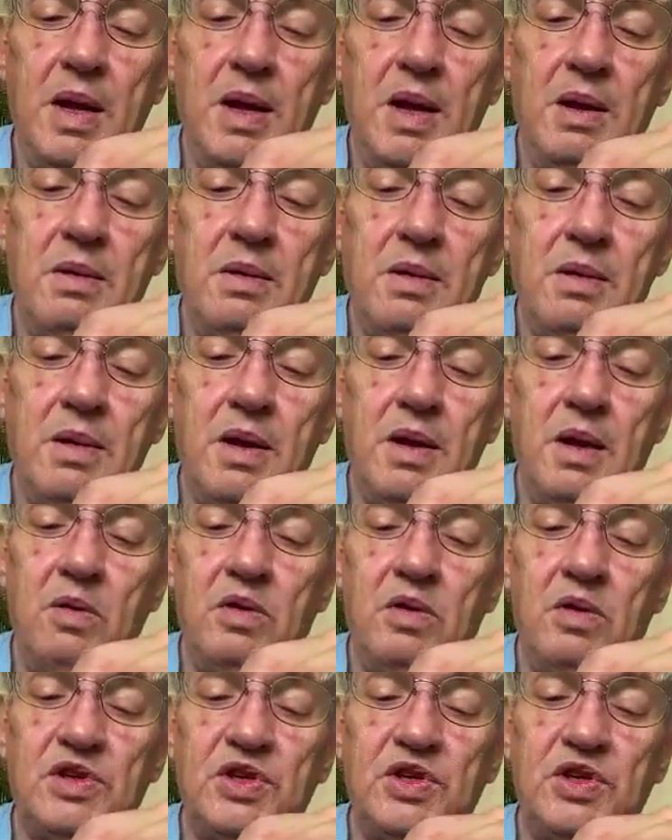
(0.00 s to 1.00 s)
And I
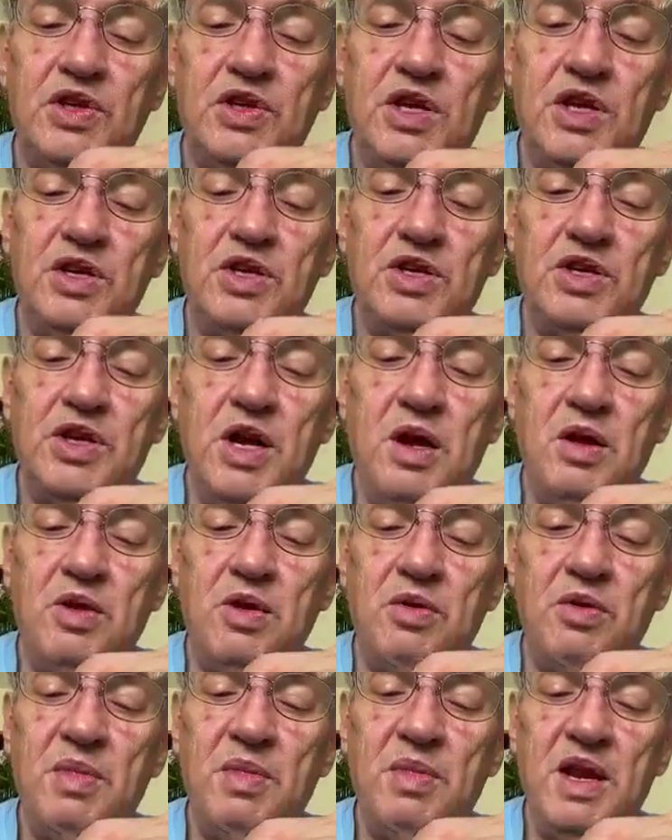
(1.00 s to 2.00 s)
will cinch
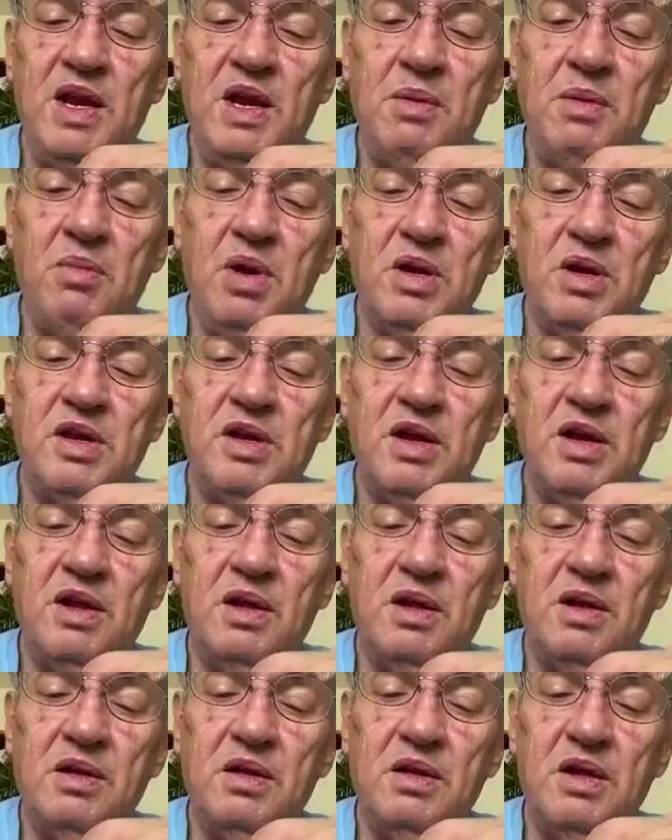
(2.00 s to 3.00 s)
down the remaining bucktail
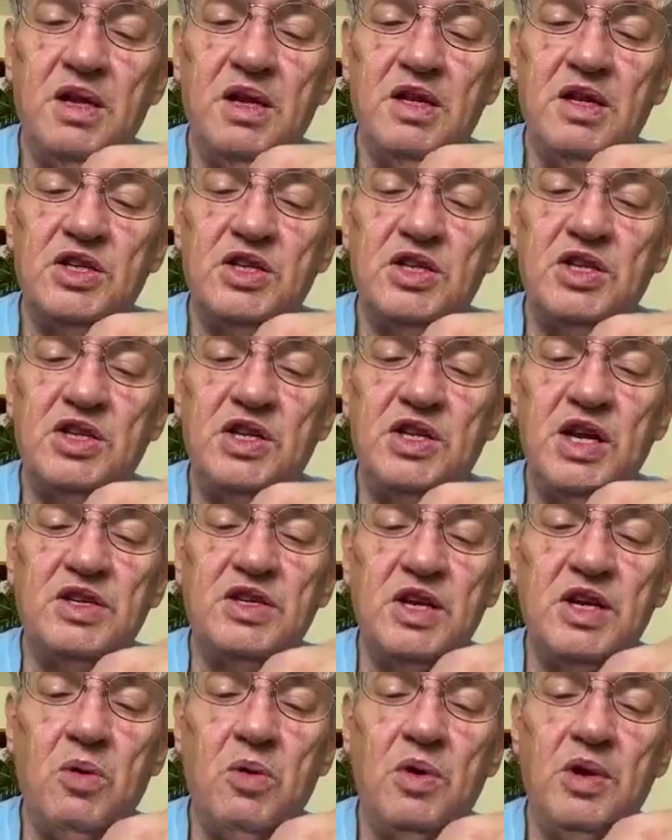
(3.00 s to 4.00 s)
that
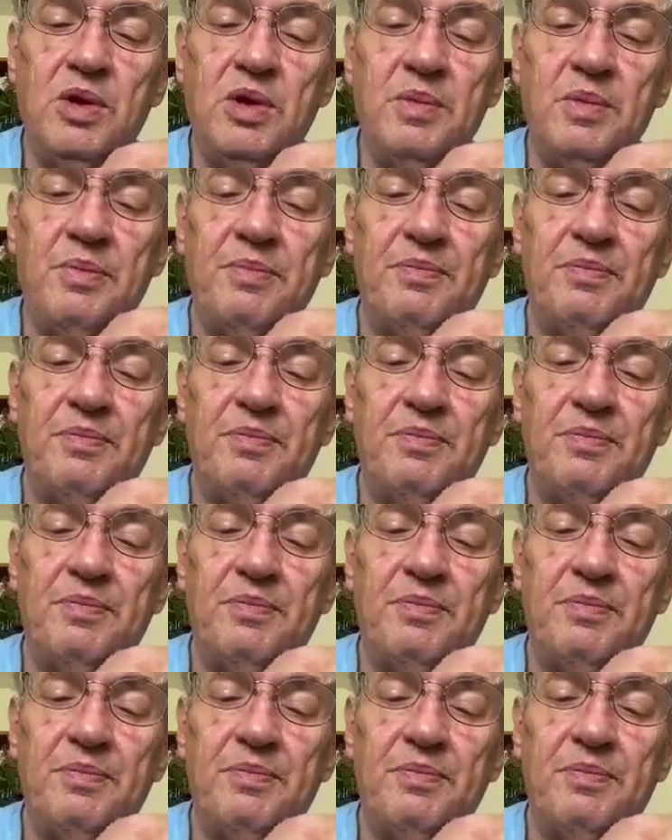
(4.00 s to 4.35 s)
sticks out.